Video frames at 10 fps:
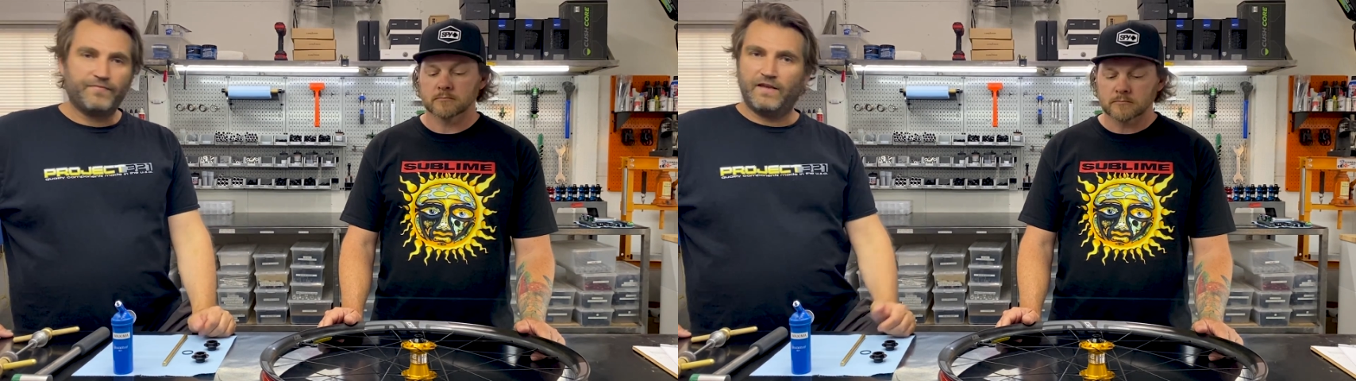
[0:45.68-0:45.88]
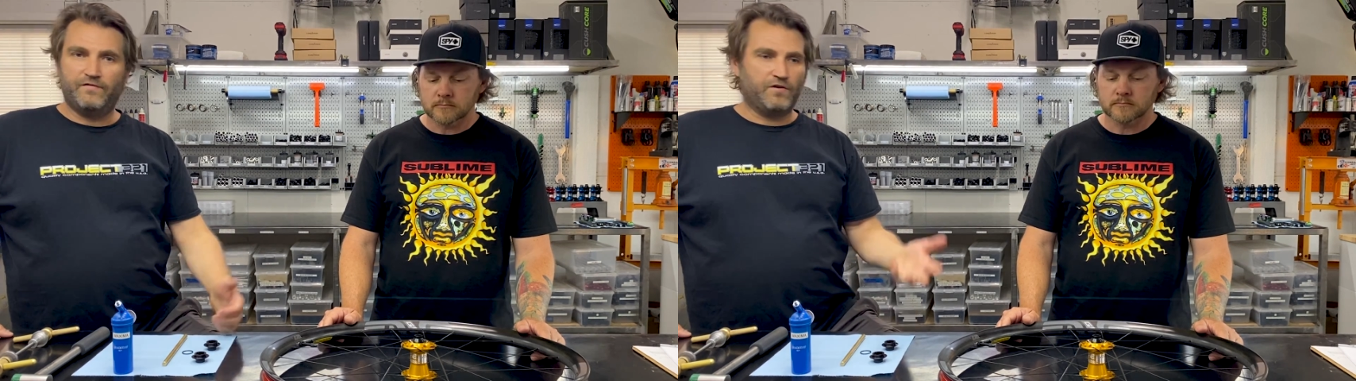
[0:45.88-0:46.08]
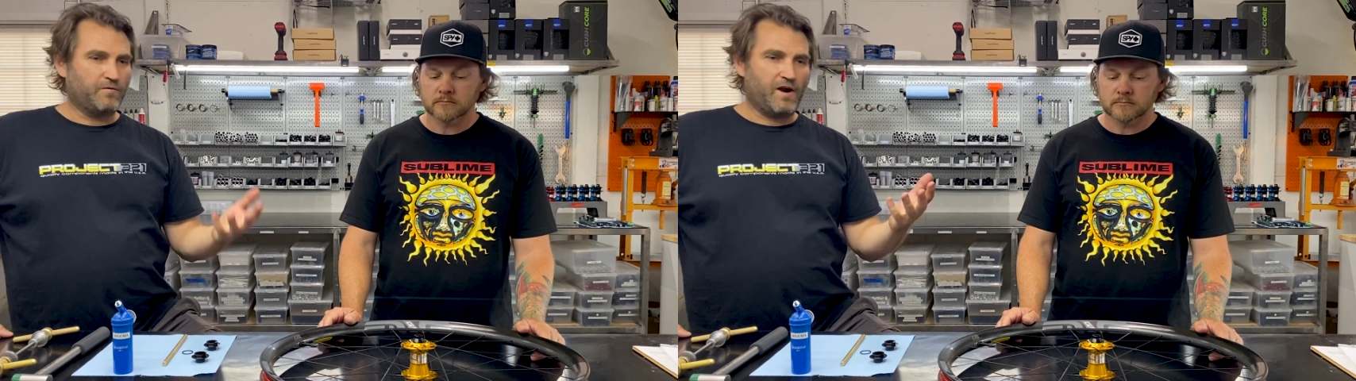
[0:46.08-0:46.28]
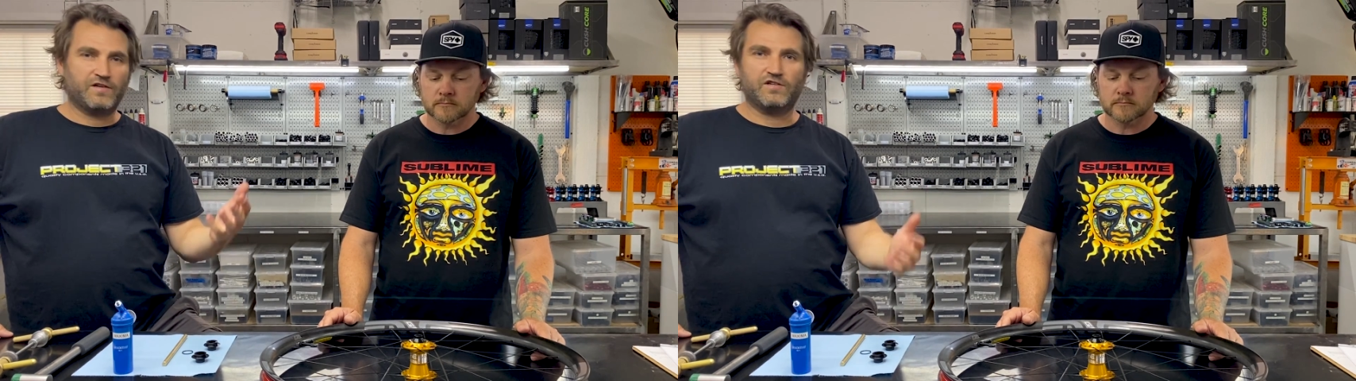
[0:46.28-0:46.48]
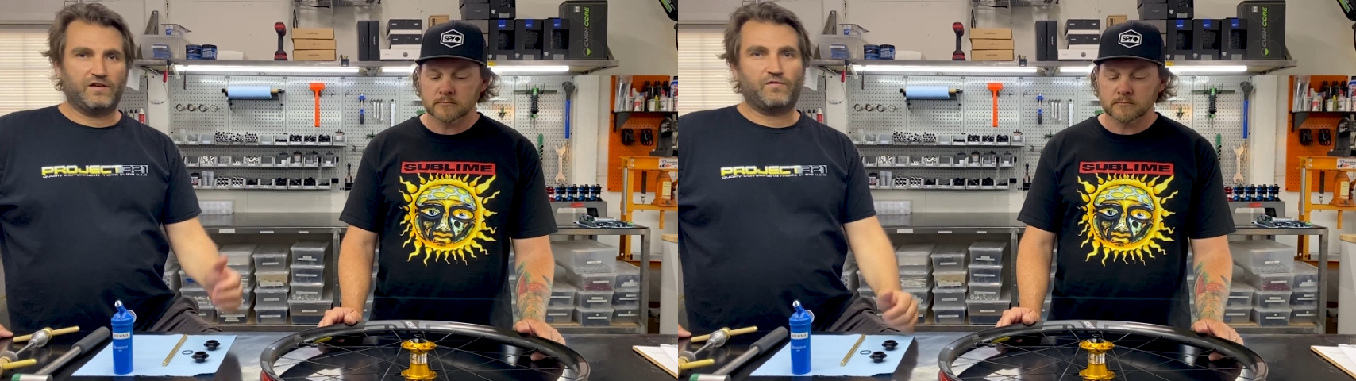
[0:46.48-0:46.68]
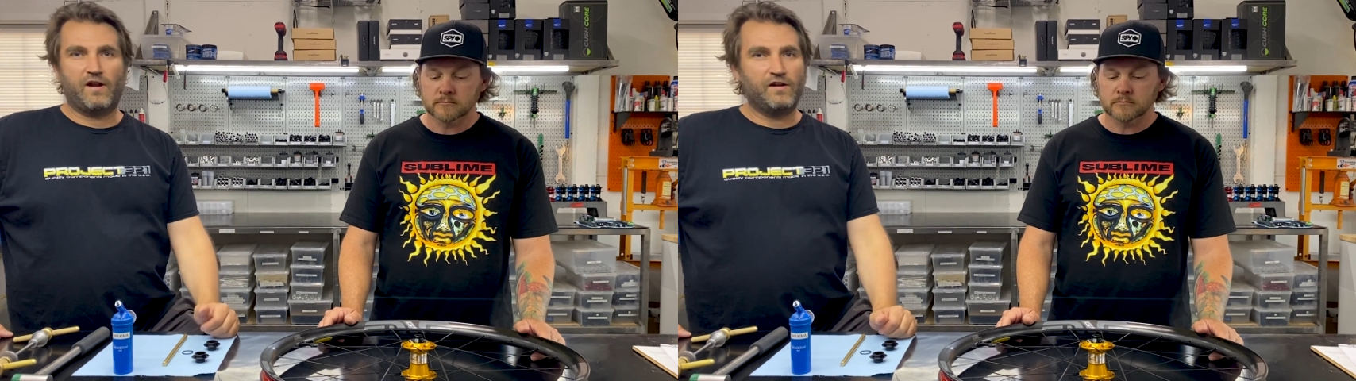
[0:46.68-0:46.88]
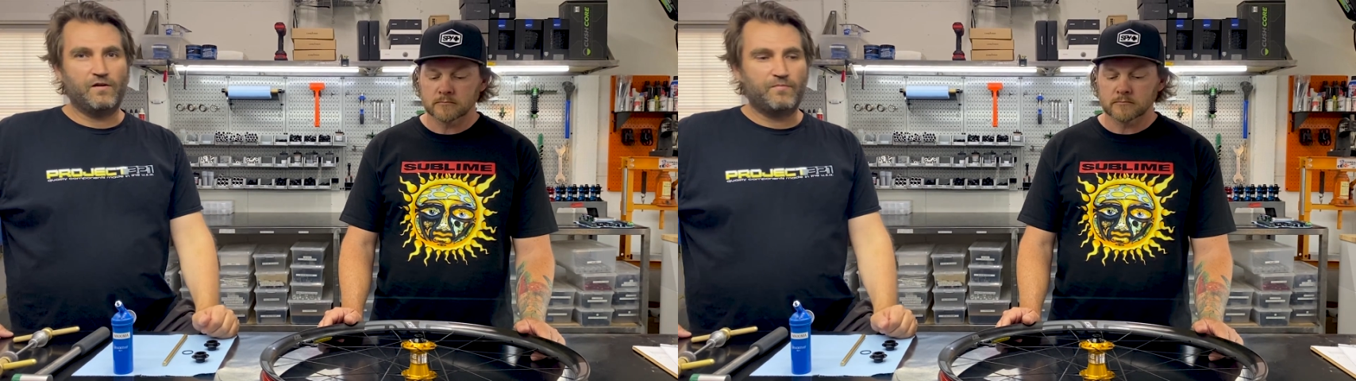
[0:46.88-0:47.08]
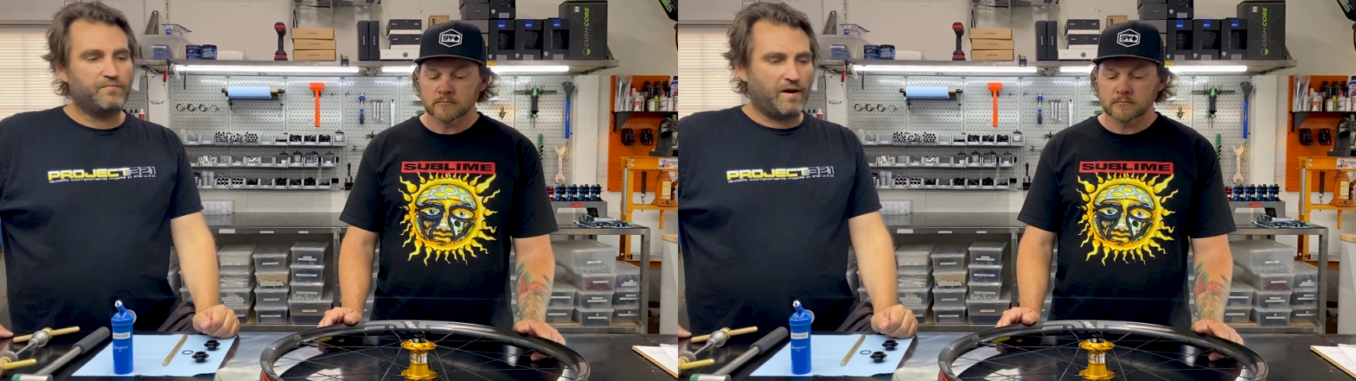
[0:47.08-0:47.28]
Speaker 1: If you're a RockShox rider,
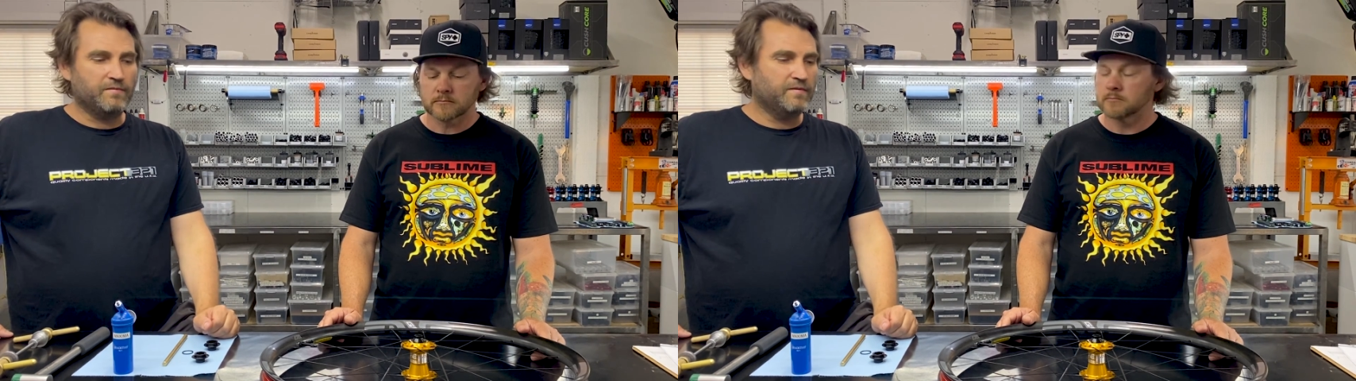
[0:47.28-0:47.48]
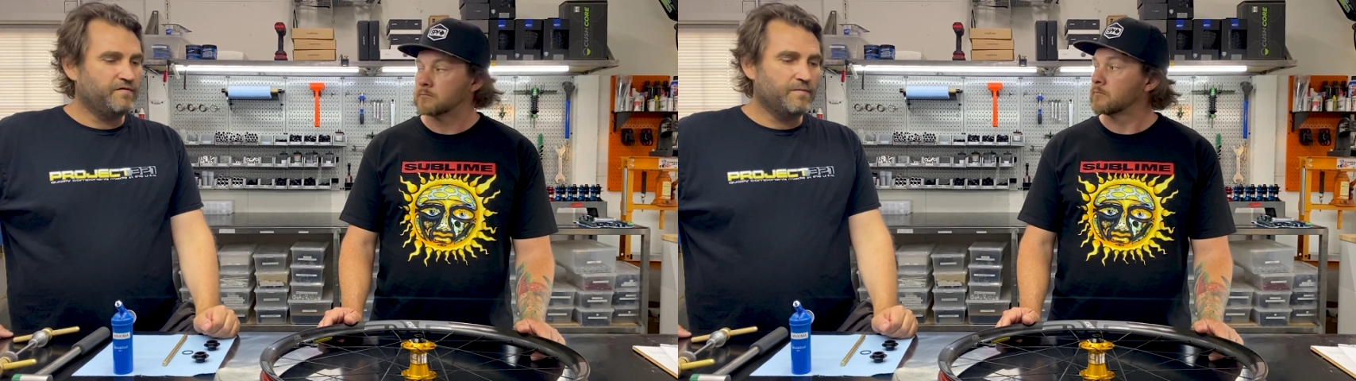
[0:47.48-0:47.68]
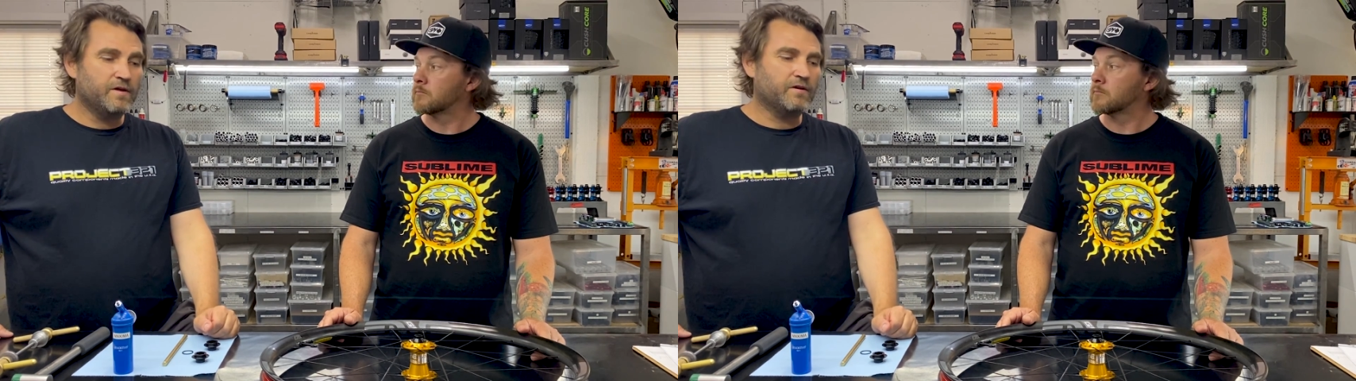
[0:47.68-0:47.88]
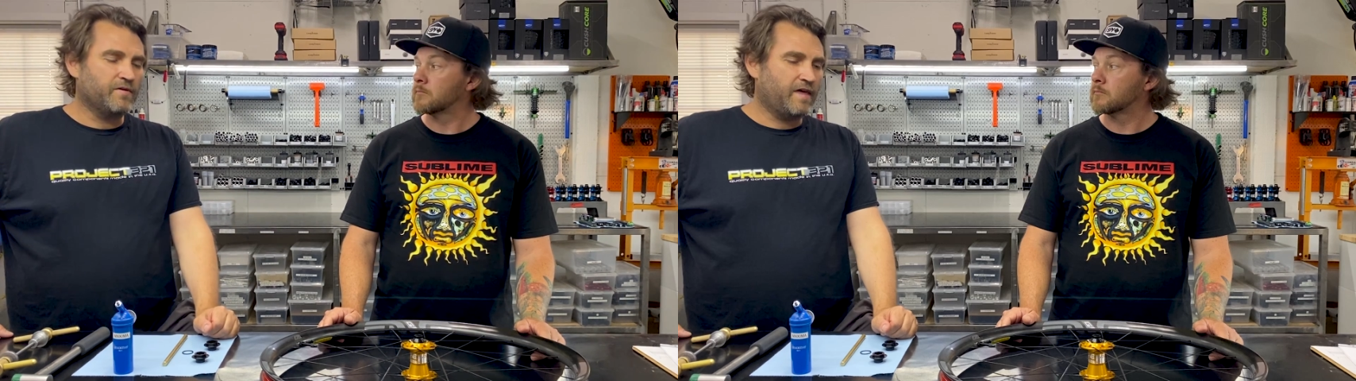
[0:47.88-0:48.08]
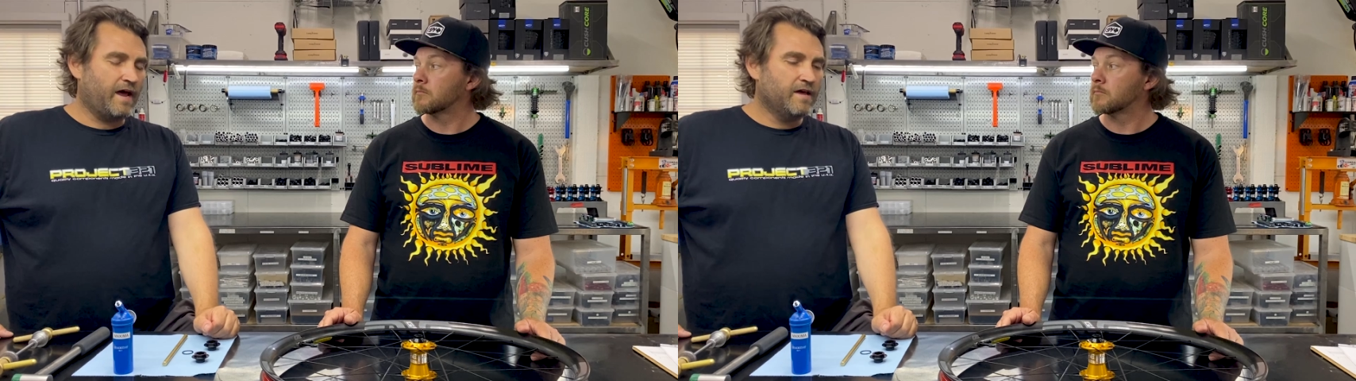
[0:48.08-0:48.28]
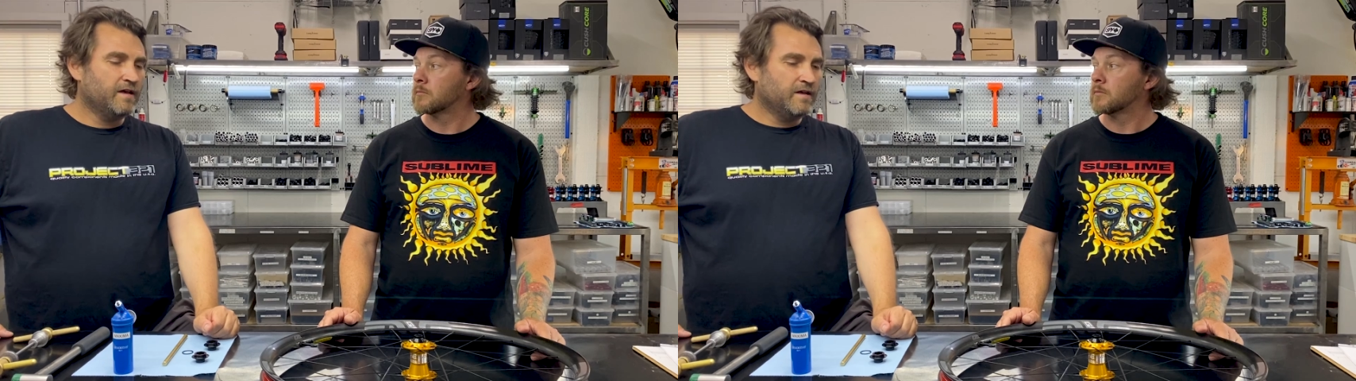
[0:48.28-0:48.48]
you're probably familiar with that.